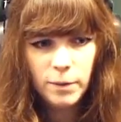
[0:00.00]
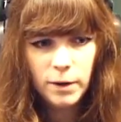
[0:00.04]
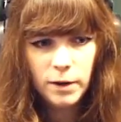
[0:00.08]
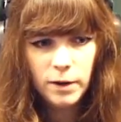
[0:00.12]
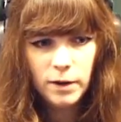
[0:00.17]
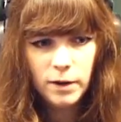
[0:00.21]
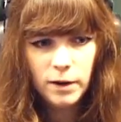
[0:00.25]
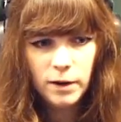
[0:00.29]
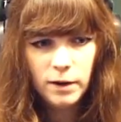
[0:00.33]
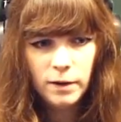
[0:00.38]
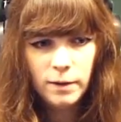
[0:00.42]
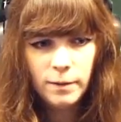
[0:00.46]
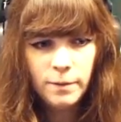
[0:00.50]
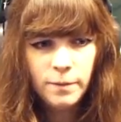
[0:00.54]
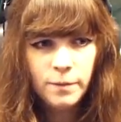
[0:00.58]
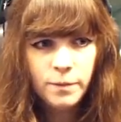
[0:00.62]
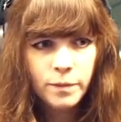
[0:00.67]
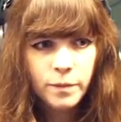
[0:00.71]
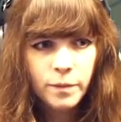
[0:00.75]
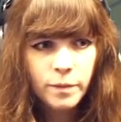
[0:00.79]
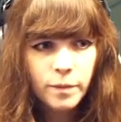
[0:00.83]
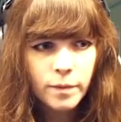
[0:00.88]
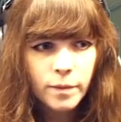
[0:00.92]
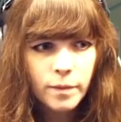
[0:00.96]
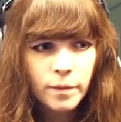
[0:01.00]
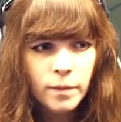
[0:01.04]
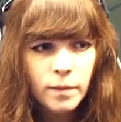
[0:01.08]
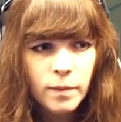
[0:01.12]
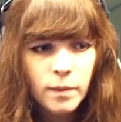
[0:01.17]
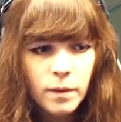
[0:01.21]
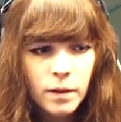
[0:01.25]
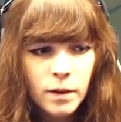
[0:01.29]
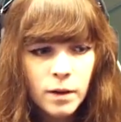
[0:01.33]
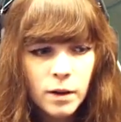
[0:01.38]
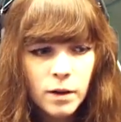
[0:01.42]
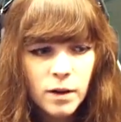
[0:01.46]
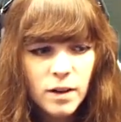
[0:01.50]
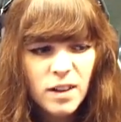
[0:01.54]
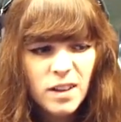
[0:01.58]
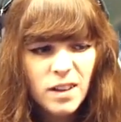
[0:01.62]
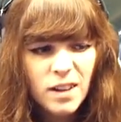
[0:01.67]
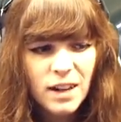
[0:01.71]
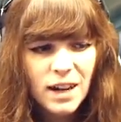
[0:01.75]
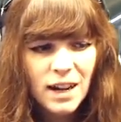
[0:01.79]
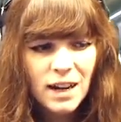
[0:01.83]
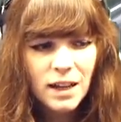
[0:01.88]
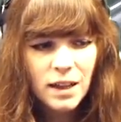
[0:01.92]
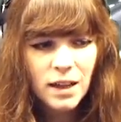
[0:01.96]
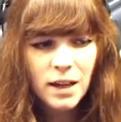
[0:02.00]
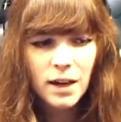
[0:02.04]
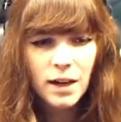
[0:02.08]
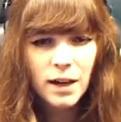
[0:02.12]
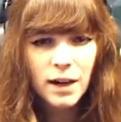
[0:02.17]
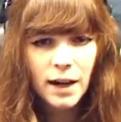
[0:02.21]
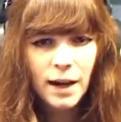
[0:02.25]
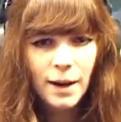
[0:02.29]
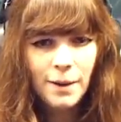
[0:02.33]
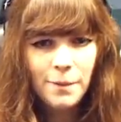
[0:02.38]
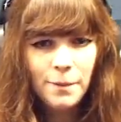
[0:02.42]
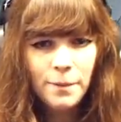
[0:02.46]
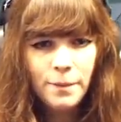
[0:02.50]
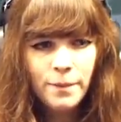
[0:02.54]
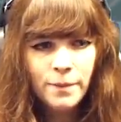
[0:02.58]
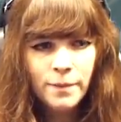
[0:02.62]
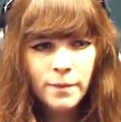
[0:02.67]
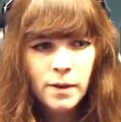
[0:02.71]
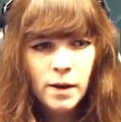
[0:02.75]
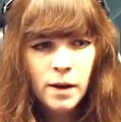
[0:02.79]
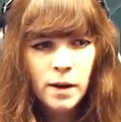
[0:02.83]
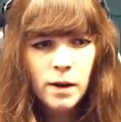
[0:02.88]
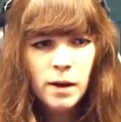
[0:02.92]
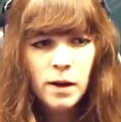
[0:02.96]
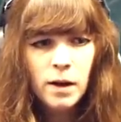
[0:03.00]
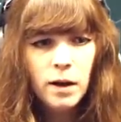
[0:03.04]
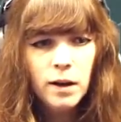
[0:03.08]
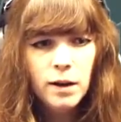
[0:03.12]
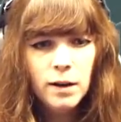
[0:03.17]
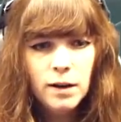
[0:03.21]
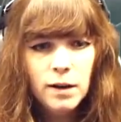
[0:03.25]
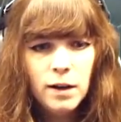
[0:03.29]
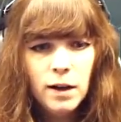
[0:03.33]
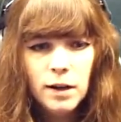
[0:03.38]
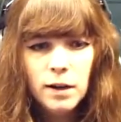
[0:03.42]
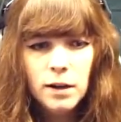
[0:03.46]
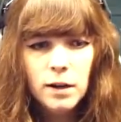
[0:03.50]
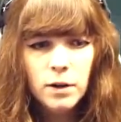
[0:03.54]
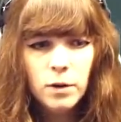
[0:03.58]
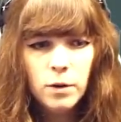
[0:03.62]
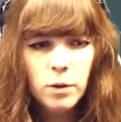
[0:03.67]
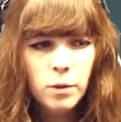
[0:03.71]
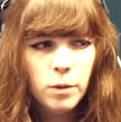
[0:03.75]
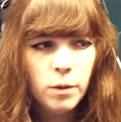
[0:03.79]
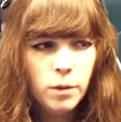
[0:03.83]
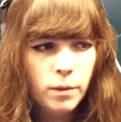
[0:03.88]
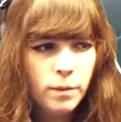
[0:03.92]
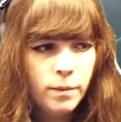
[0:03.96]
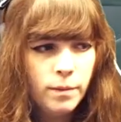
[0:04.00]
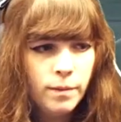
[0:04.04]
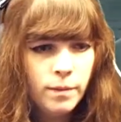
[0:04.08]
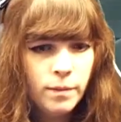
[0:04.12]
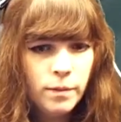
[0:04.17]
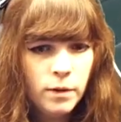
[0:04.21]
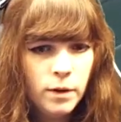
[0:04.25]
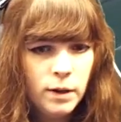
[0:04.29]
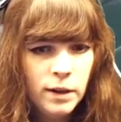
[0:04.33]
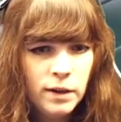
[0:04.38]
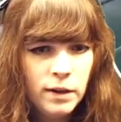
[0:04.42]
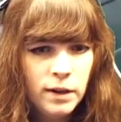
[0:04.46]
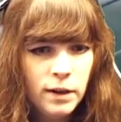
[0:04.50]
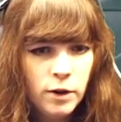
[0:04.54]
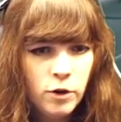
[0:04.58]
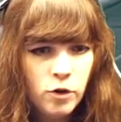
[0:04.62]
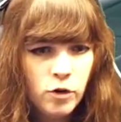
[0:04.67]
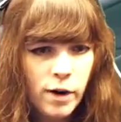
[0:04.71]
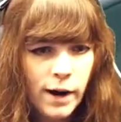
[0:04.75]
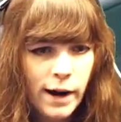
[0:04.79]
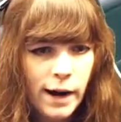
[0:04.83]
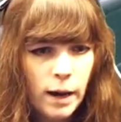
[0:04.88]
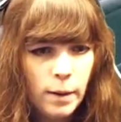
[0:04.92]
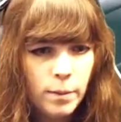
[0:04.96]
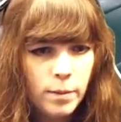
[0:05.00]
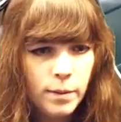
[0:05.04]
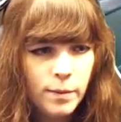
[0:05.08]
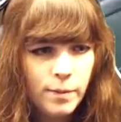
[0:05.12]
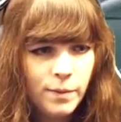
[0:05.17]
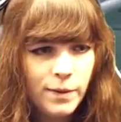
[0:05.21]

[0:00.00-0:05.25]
you, you know? You didn't see anything, okay? Nothing at all. You see crap.